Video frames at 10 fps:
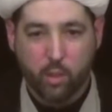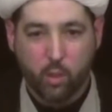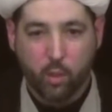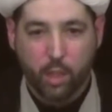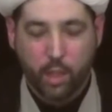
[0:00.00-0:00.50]

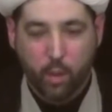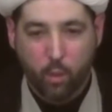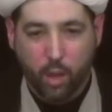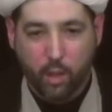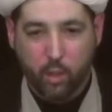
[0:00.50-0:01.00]
so
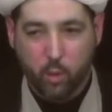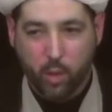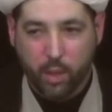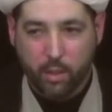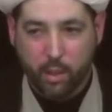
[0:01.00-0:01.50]
we're not going to do
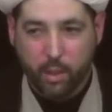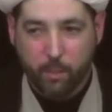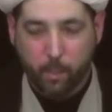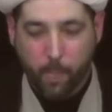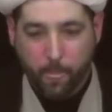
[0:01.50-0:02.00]
anything.